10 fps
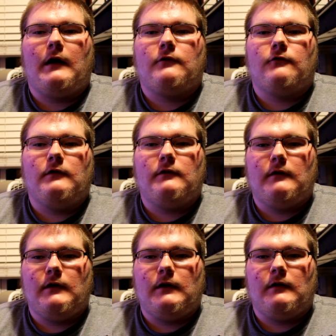
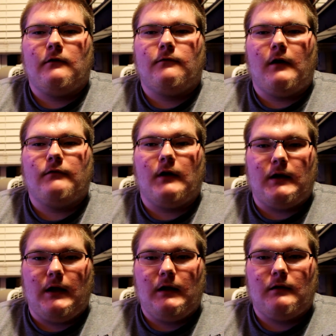
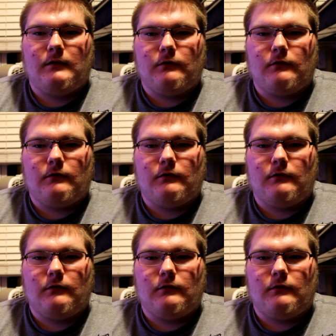SGC-598.